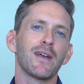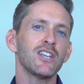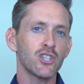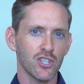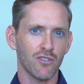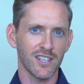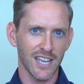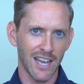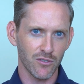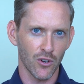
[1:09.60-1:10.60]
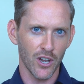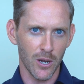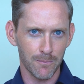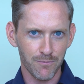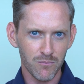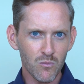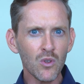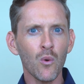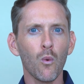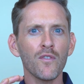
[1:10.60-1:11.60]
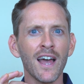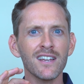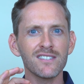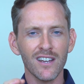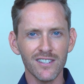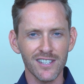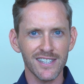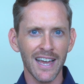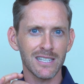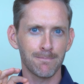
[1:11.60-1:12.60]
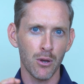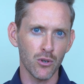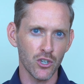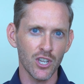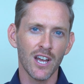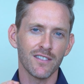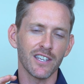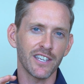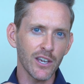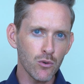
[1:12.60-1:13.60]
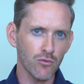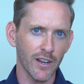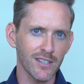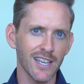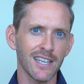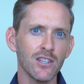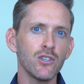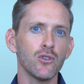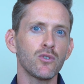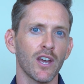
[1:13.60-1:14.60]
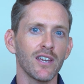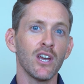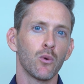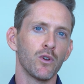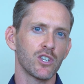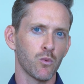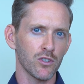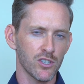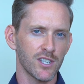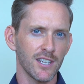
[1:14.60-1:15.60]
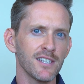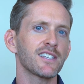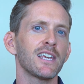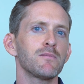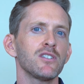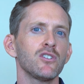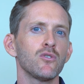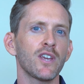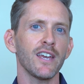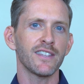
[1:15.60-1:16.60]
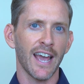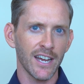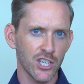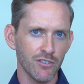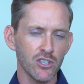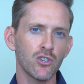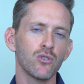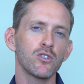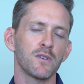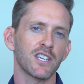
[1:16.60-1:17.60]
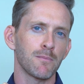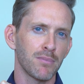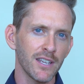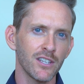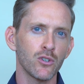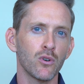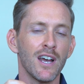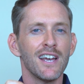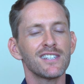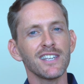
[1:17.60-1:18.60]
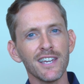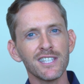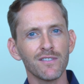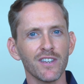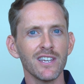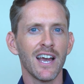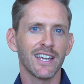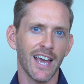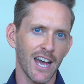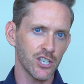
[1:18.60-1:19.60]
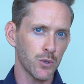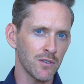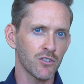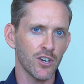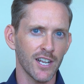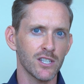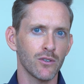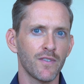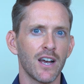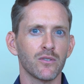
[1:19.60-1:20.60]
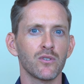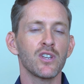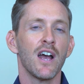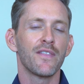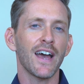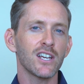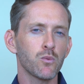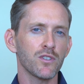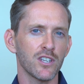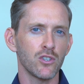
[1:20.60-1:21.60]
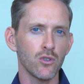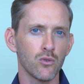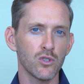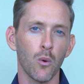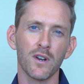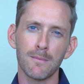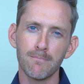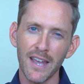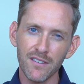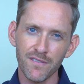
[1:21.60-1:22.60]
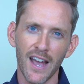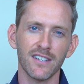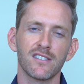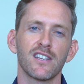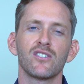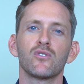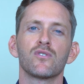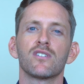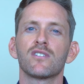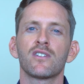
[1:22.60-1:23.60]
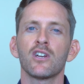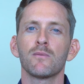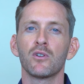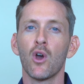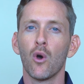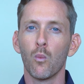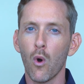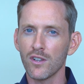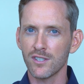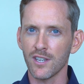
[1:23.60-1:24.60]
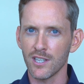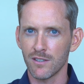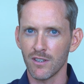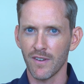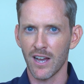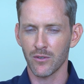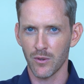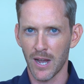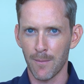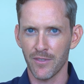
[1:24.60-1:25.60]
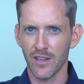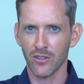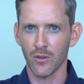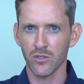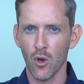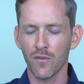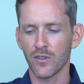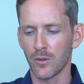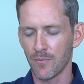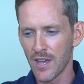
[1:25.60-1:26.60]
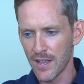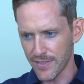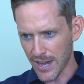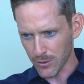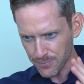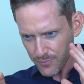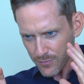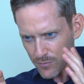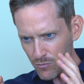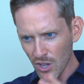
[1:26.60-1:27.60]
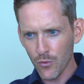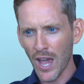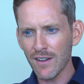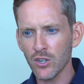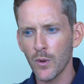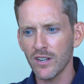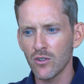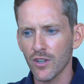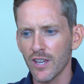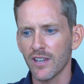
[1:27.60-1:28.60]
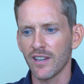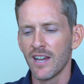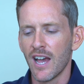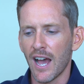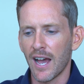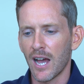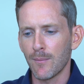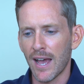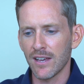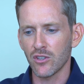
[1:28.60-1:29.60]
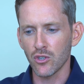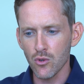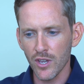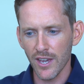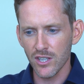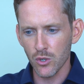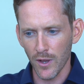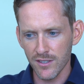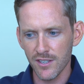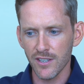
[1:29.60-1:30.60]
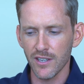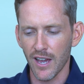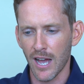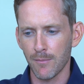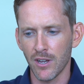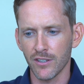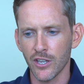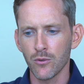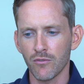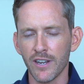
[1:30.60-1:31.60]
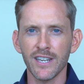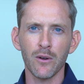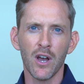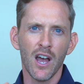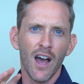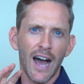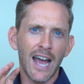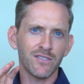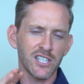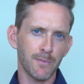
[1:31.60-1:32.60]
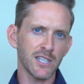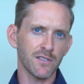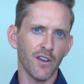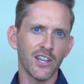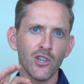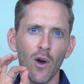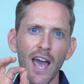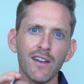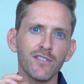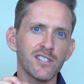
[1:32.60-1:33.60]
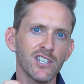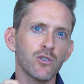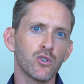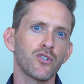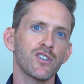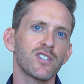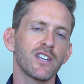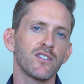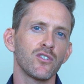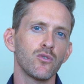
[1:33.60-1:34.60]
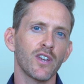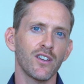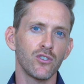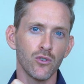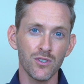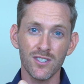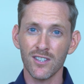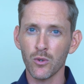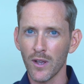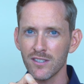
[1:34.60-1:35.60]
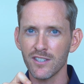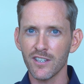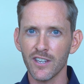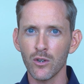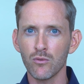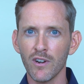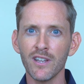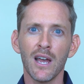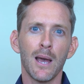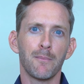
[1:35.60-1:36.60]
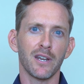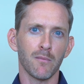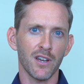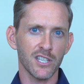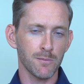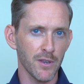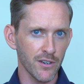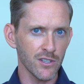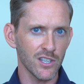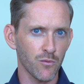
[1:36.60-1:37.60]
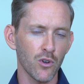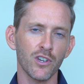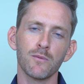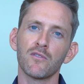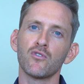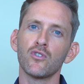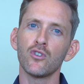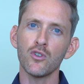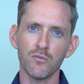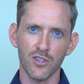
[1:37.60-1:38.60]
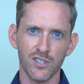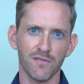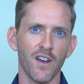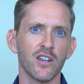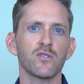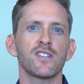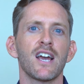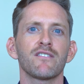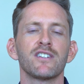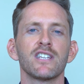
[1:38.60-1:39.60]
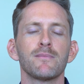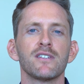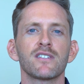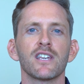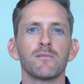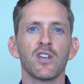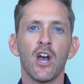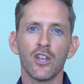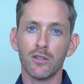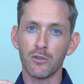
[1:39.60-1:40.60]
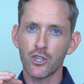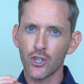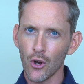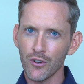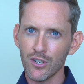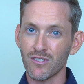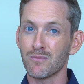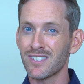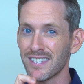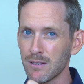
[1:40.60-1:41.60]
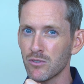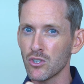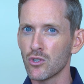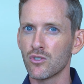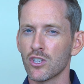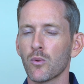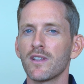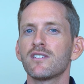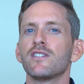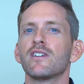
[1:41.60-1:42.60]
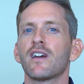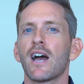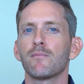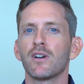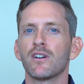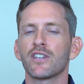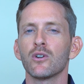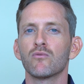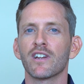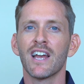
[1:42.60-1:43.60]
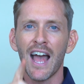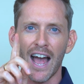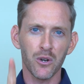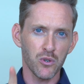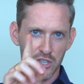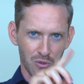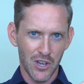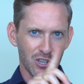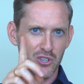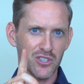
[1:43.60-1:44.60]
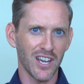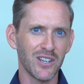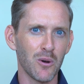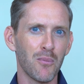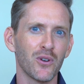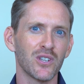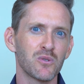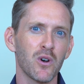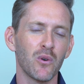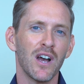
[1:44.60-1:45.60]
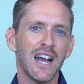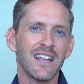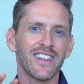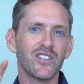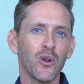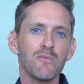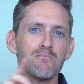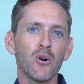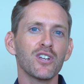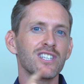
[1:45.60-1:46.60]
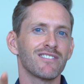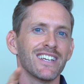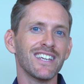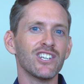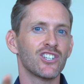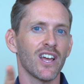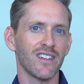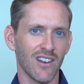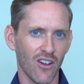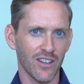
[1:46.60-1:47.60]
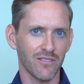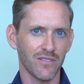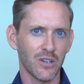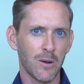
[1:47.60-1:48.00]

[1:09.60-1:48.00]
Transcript: interest rates have gone up. What that has done is that has pushed the gilt rates in the UK, which is what the ceding schemes in the UK and the actuaries use when they're completing your CETV, cash equivalent transfer values. That is what they use, or one of the main factors they use to determine what CETV value they're going to offer you. Now, if we have a quick look here at the UK 20-year gilt rate. Now, I have to specify not every single trustee in the UK uses the 20-year gilt rate, but in my experience of working with numerous final salary DB schemes, the majority of them seem to use the 20-year gilt rate. And also, just a little point as well, they don't monitor it each day live.